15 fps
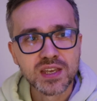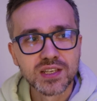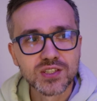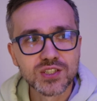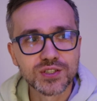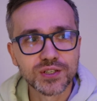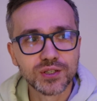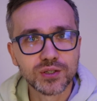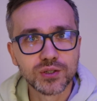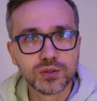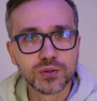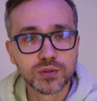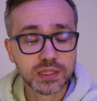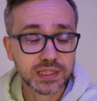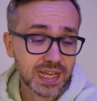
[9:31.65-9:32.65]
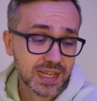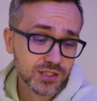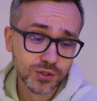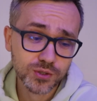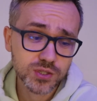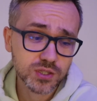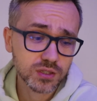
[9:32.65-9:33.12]
So
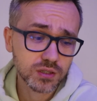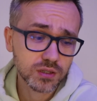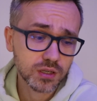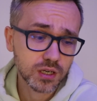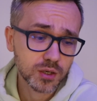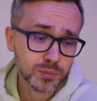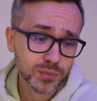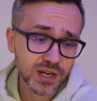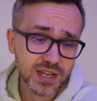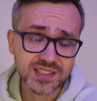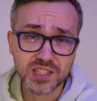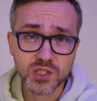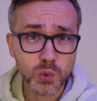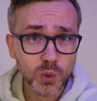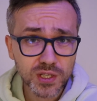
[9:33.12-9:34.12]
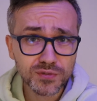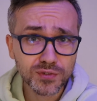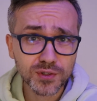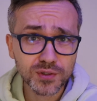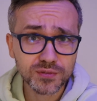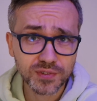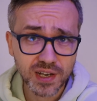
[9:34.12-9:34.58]
that's also priced at
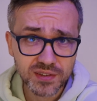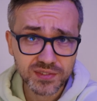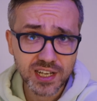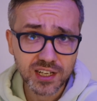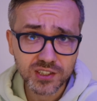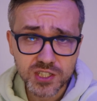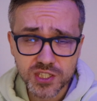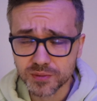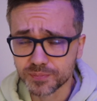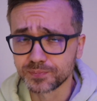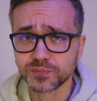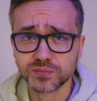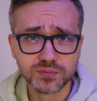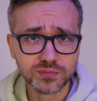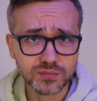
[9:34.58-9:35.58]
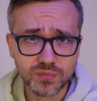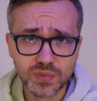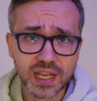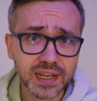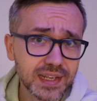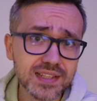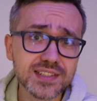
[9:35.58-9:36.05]
$25,
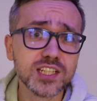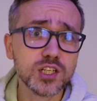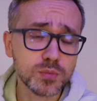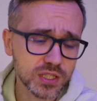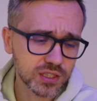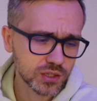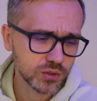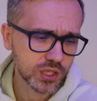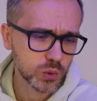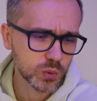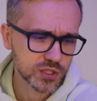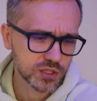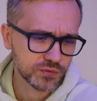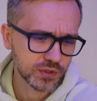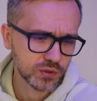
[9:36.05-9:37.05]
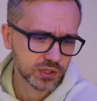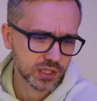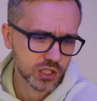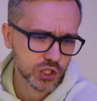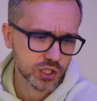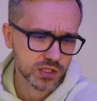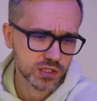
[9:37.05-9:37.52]
and that's going to be included with your
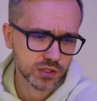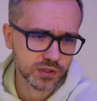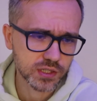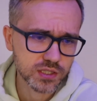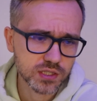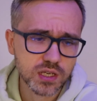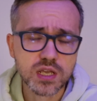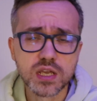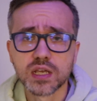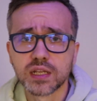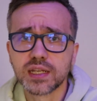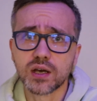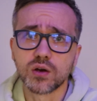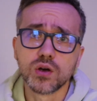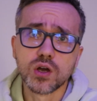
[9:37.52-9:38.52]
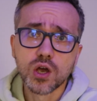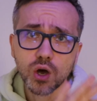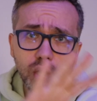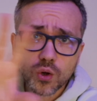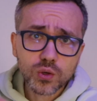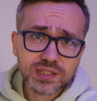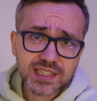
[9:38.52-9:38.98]
Foundation Series. Now,
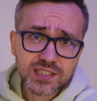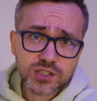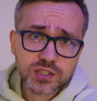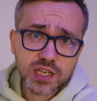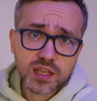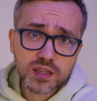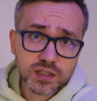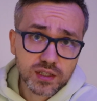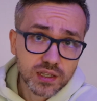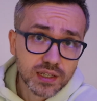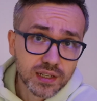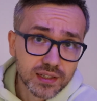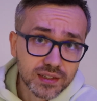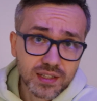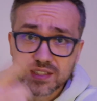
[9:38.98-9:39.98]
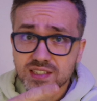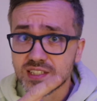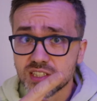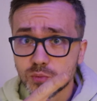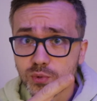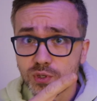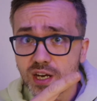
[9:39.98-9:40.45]
all that together, this
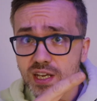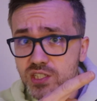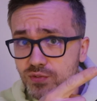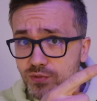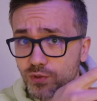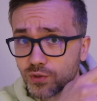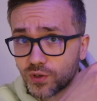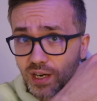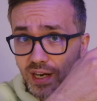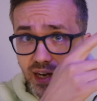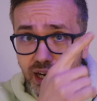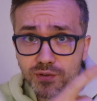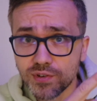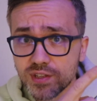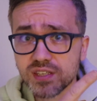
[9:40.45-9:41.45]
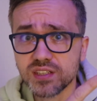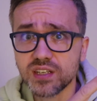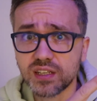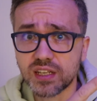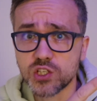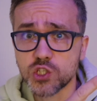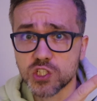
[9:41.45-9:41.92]
is the price for everything
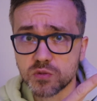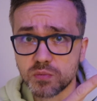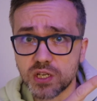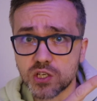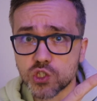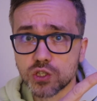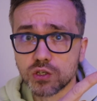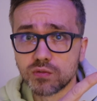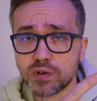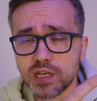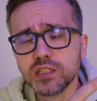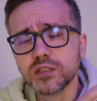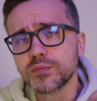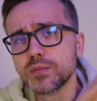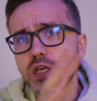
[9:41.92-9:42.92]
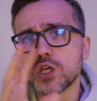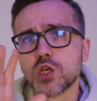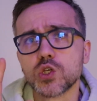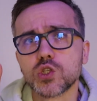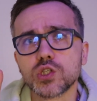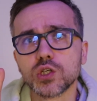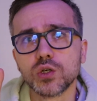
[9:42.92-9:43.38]
that I just mentioned, right?
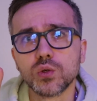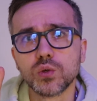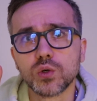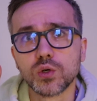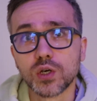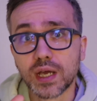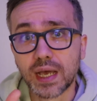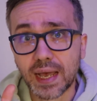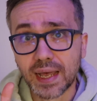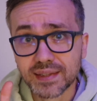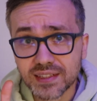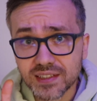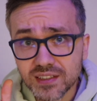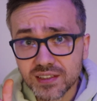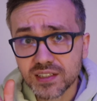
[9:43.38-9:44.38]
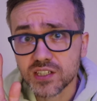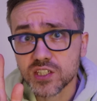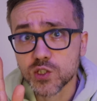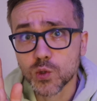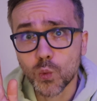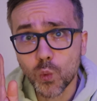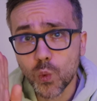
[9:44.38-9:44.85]
So, and then
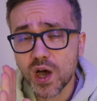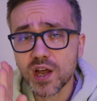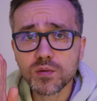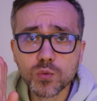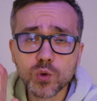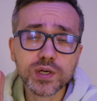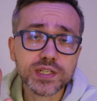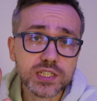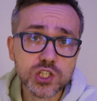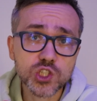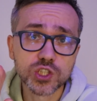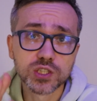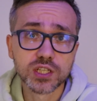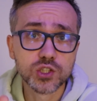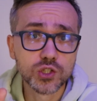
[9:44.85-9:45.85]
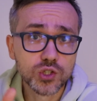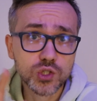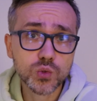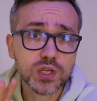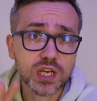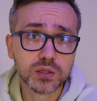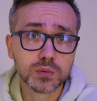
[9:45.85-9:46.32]
there's one more addition that you
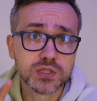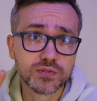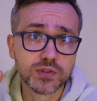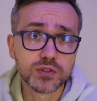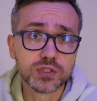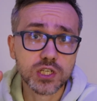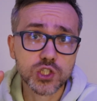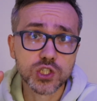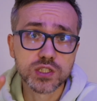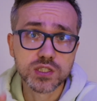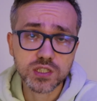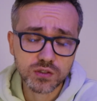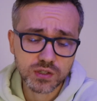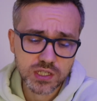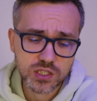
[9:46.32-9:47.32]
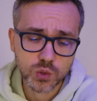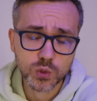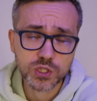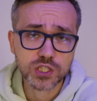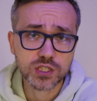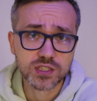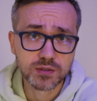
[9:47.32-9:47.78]
do get with Foundation Series,
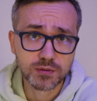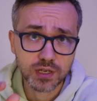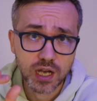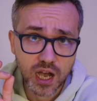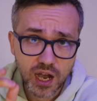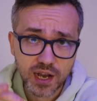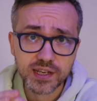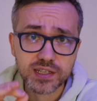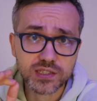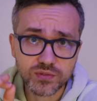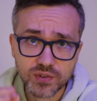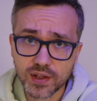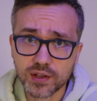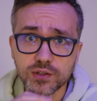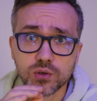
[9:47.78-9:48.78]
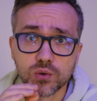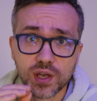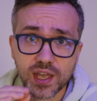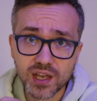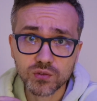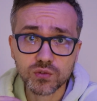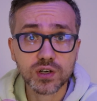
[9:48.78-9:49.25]
which is the highest value
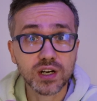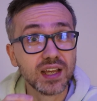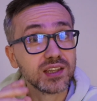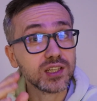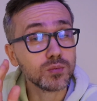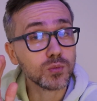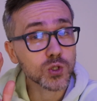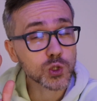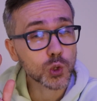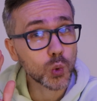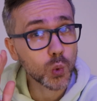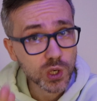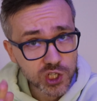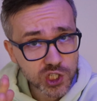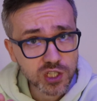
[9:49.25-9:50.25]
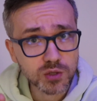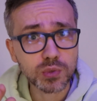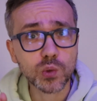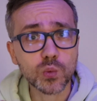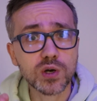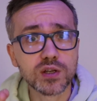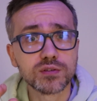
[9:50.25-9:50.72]
ever and the most
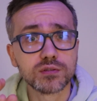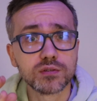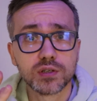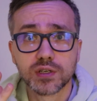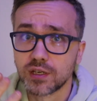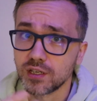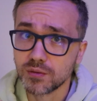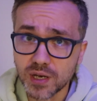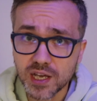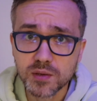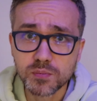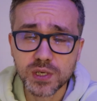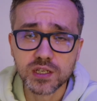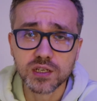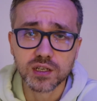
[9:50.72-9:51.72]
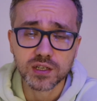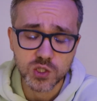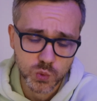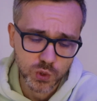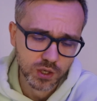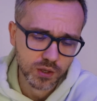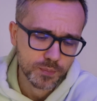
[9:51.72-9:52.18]
questionable one, in my opinion,
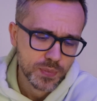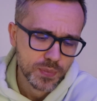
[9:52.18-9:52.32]
as well.